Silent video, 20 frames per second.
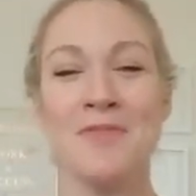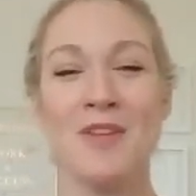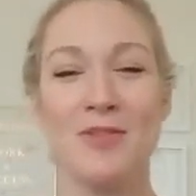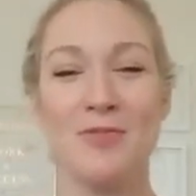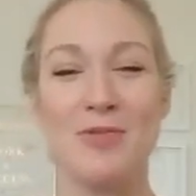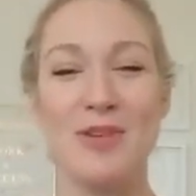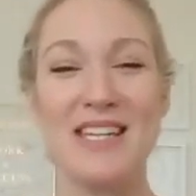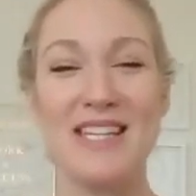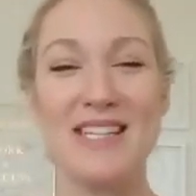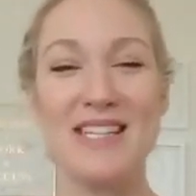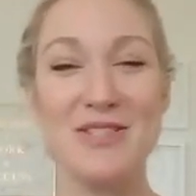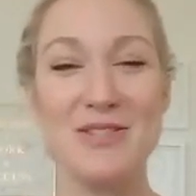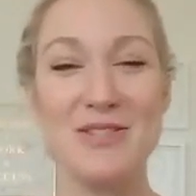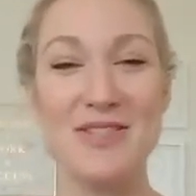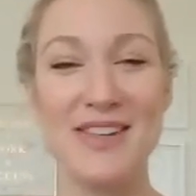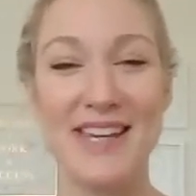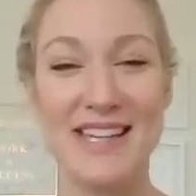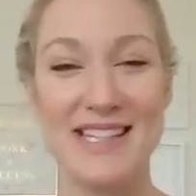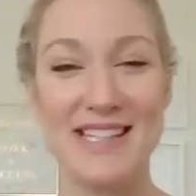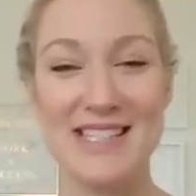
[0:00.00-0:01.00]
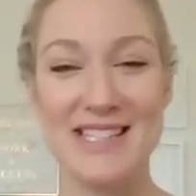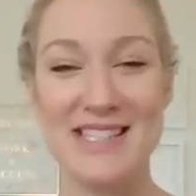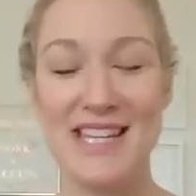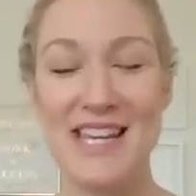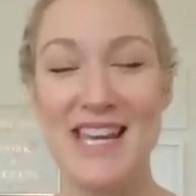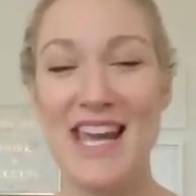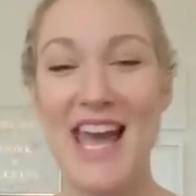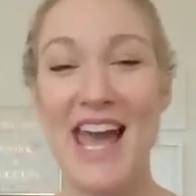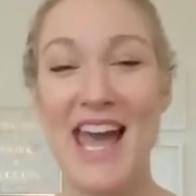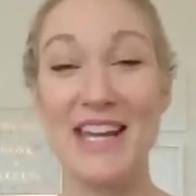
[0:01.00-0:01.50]
We can do this.
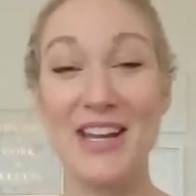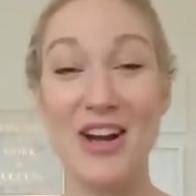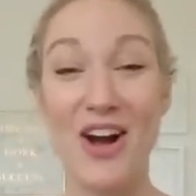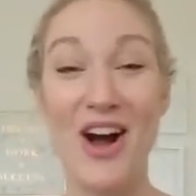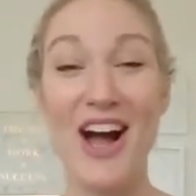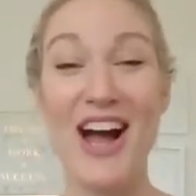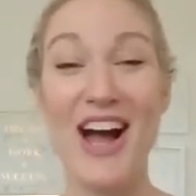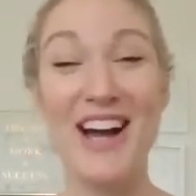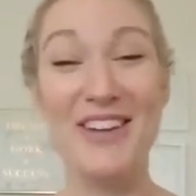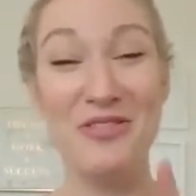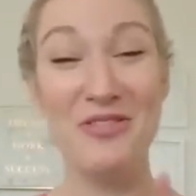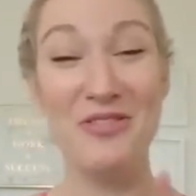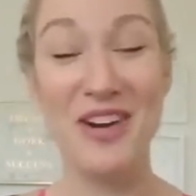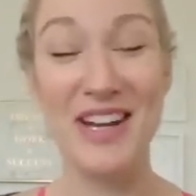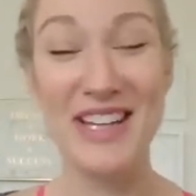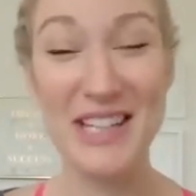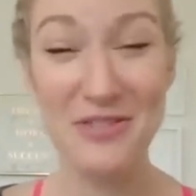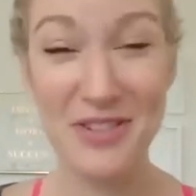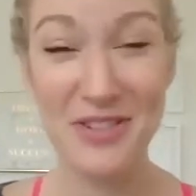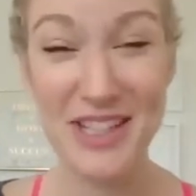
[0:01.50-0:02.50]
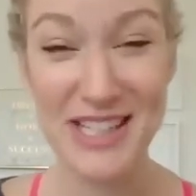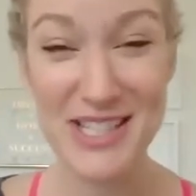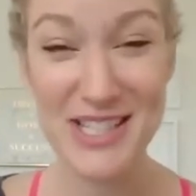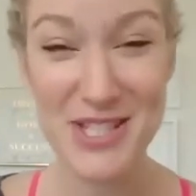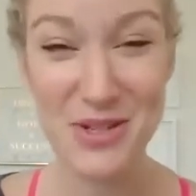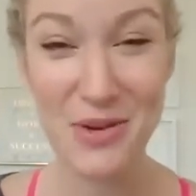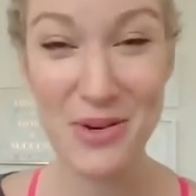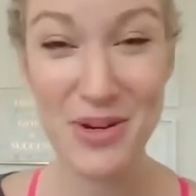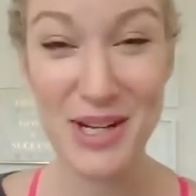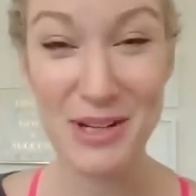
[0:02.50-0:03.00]
And a funny
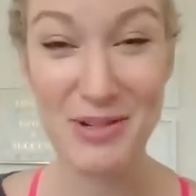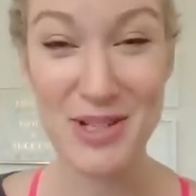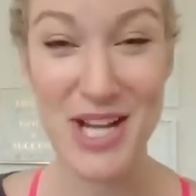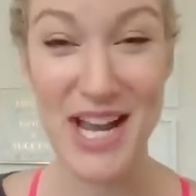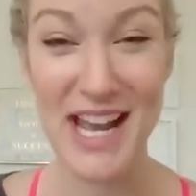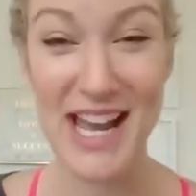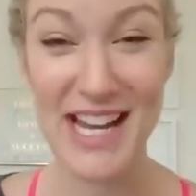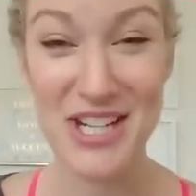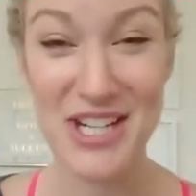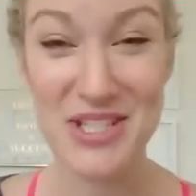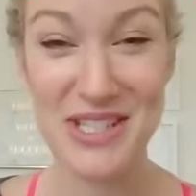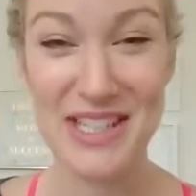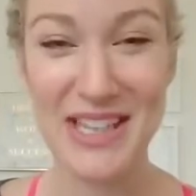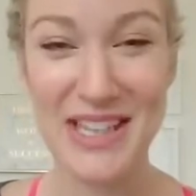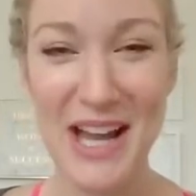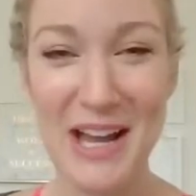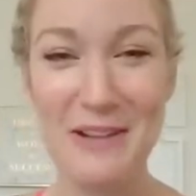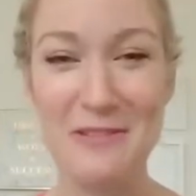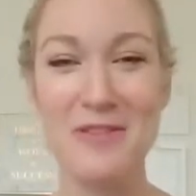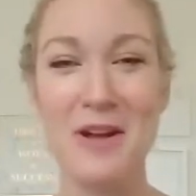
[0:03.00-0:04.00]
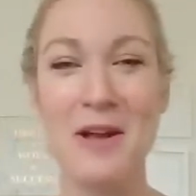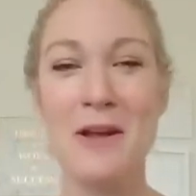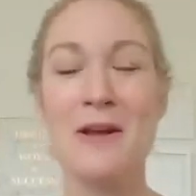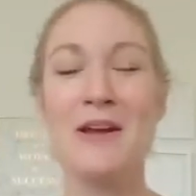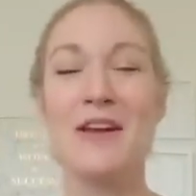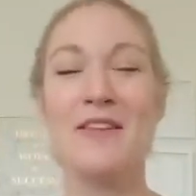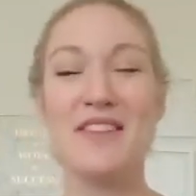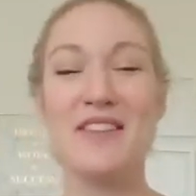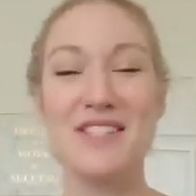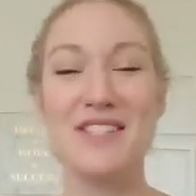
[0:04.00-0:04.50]
story, which I actually love,
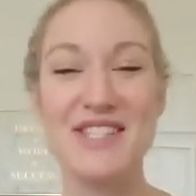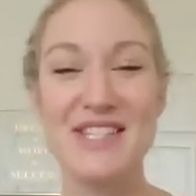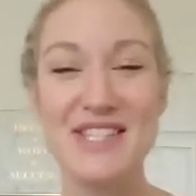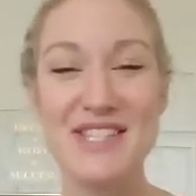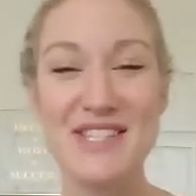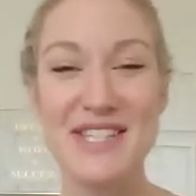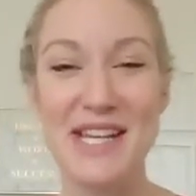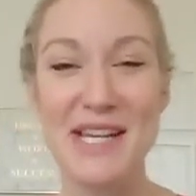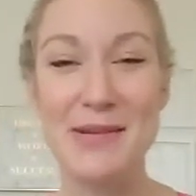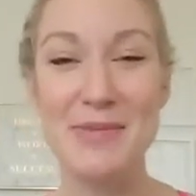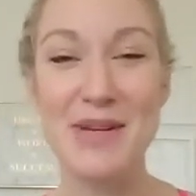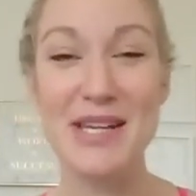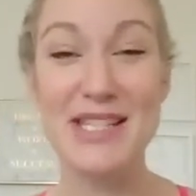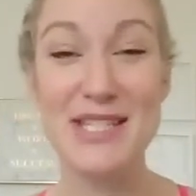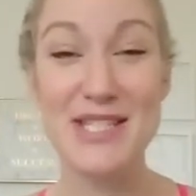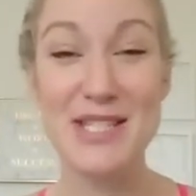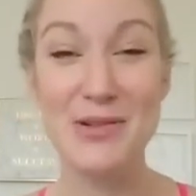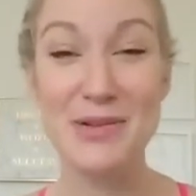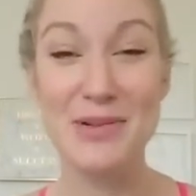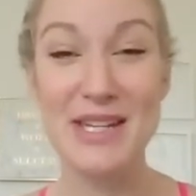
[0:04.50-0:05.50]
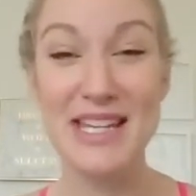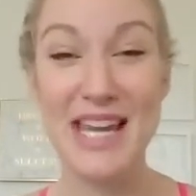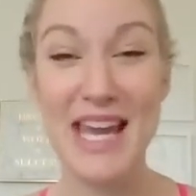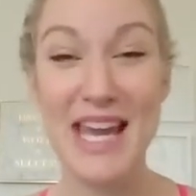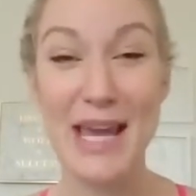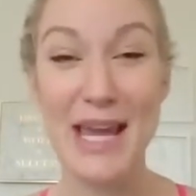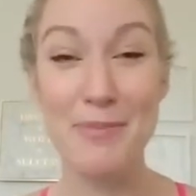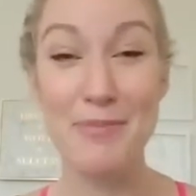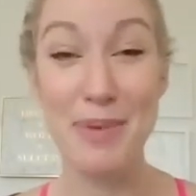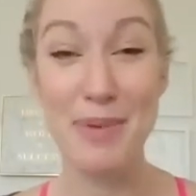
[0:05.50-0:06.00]
the system is doing
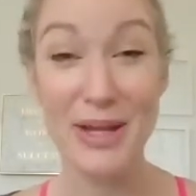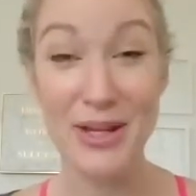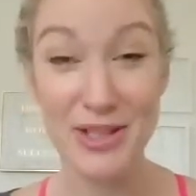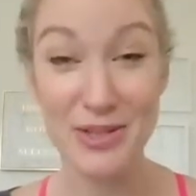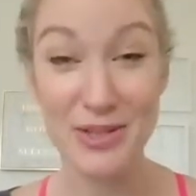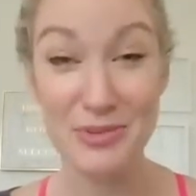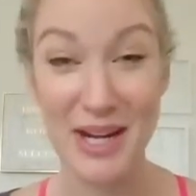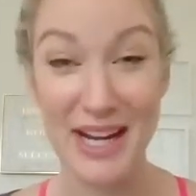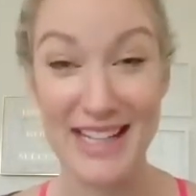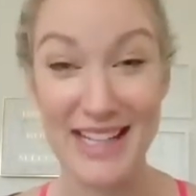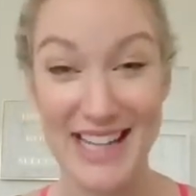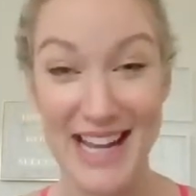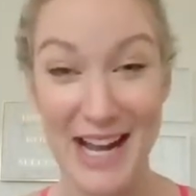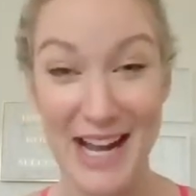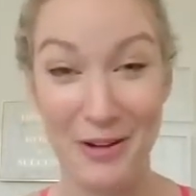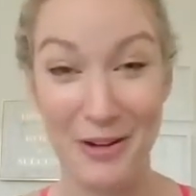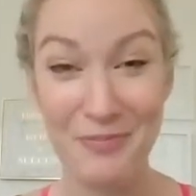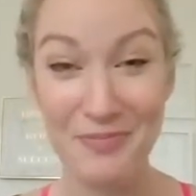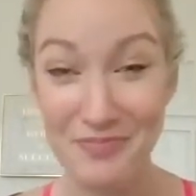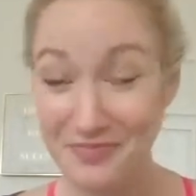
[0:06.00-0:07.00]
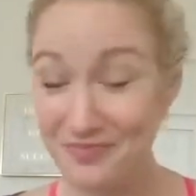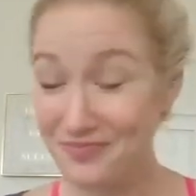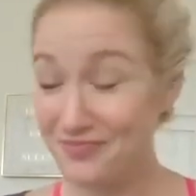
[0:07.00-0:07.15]
a build right now.